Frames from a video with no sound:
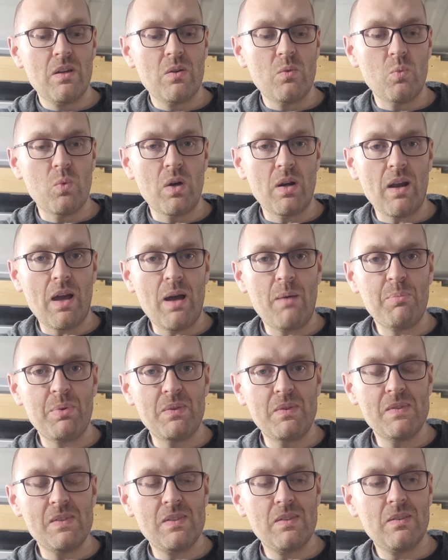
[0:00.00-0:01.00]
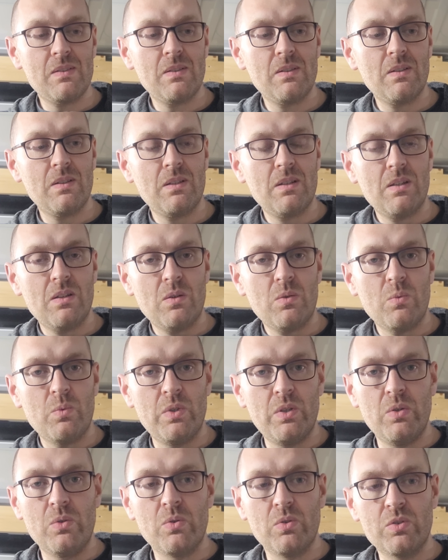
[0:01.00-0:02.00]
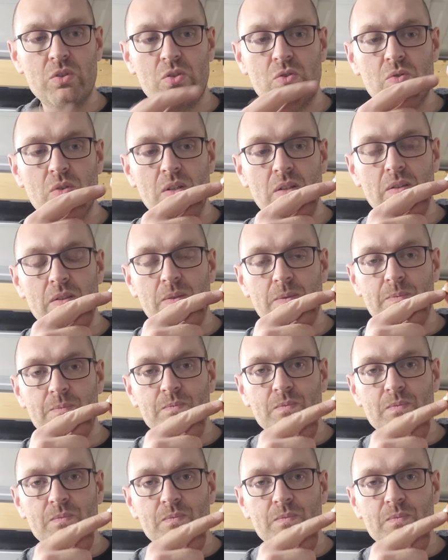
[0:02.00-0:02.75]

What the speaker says: And what happens when you go to drill it